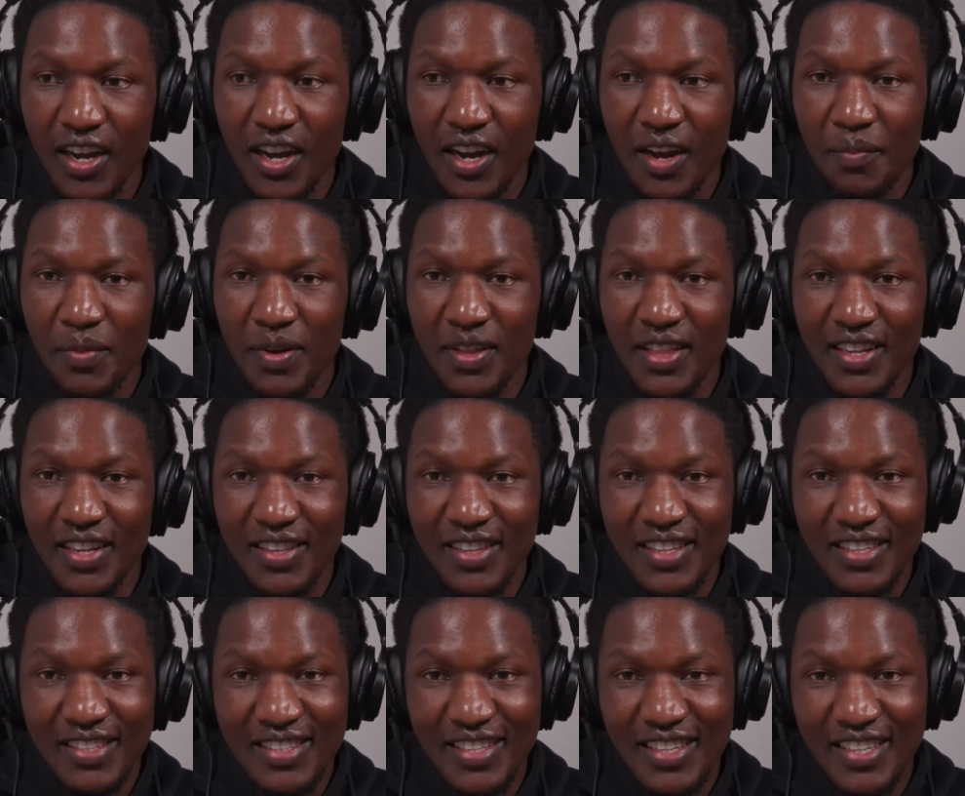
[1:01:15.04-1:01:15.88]
But then
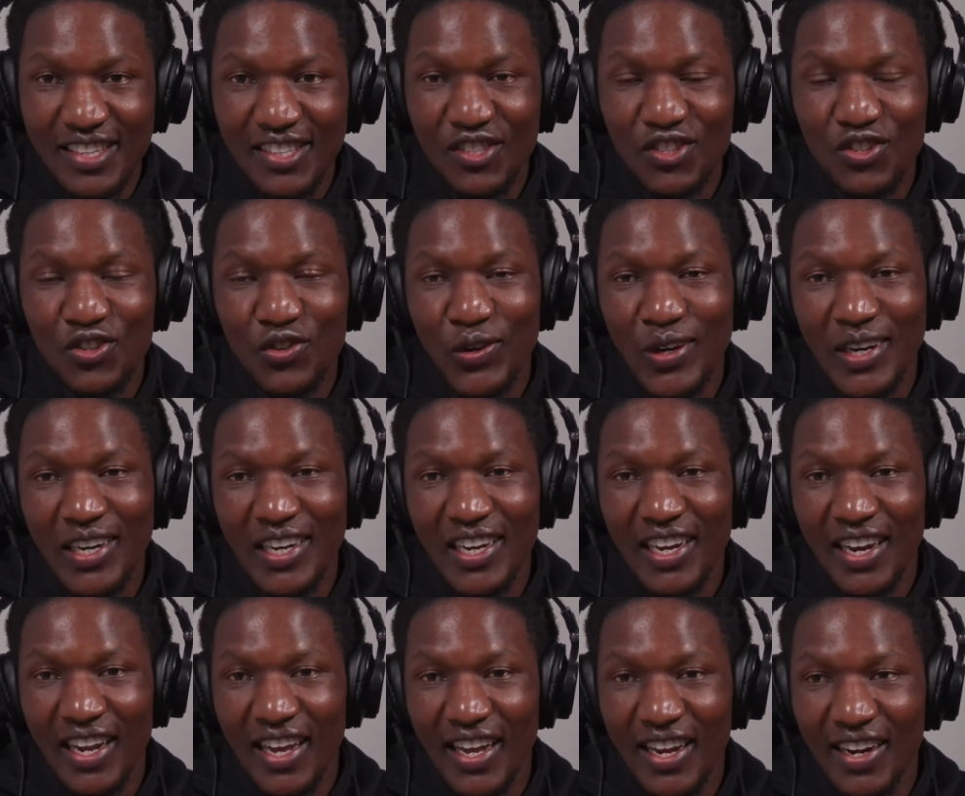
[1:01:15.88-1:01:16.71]
these things, you only
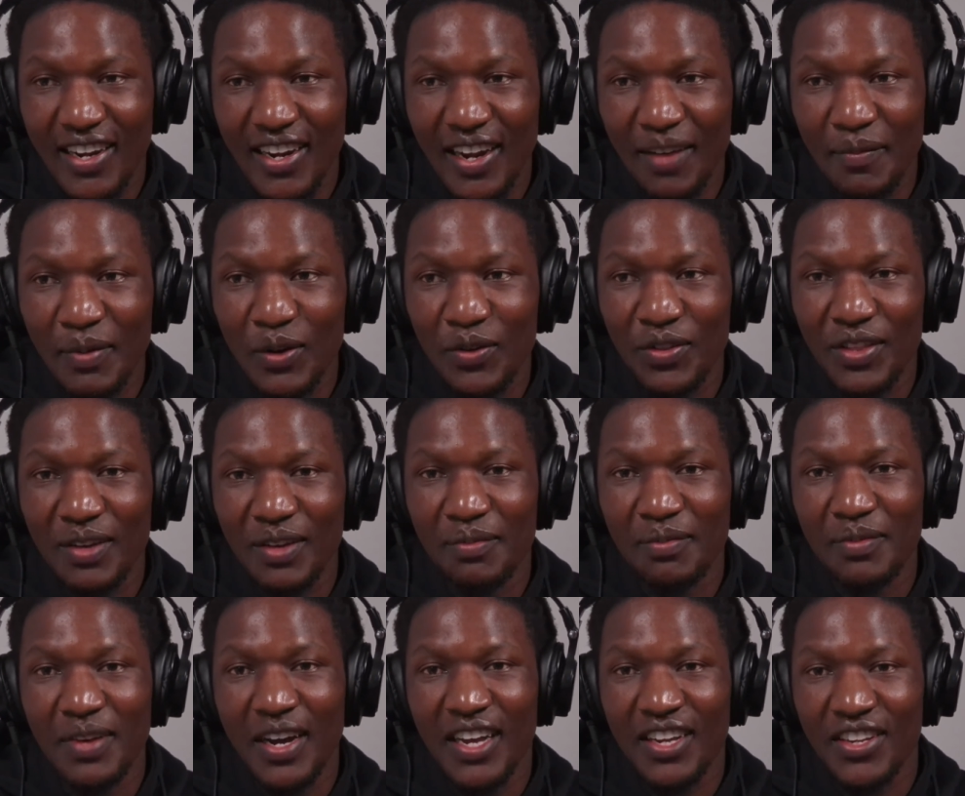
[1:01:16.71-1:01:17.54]
learn about
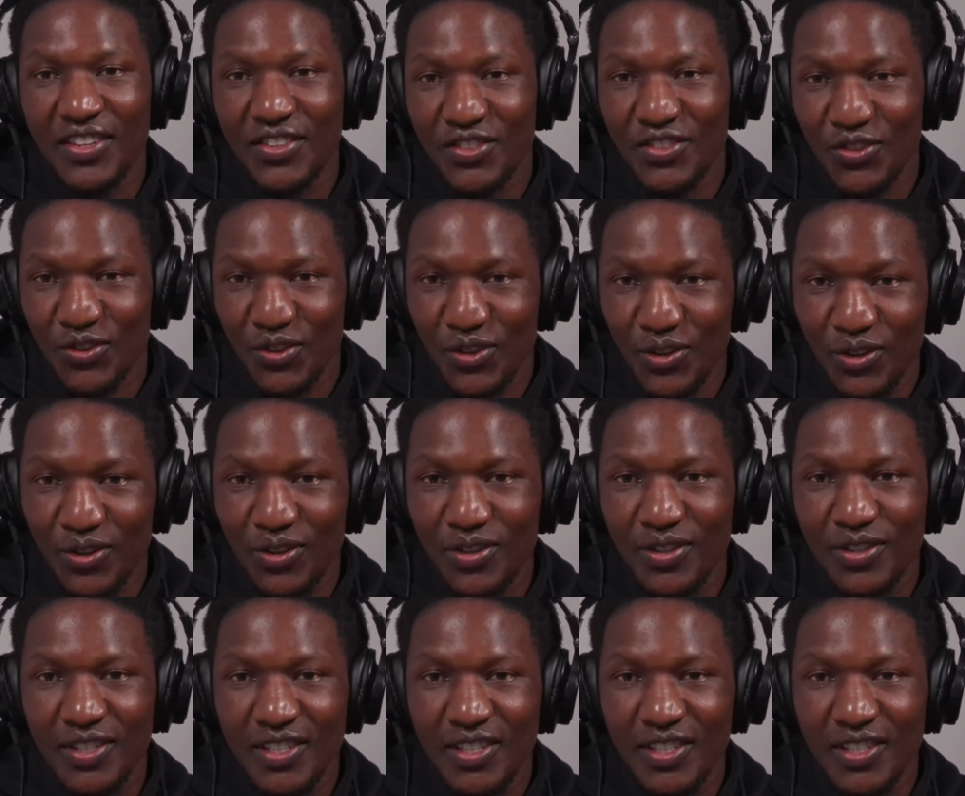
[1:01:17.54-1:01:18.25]
them as you go.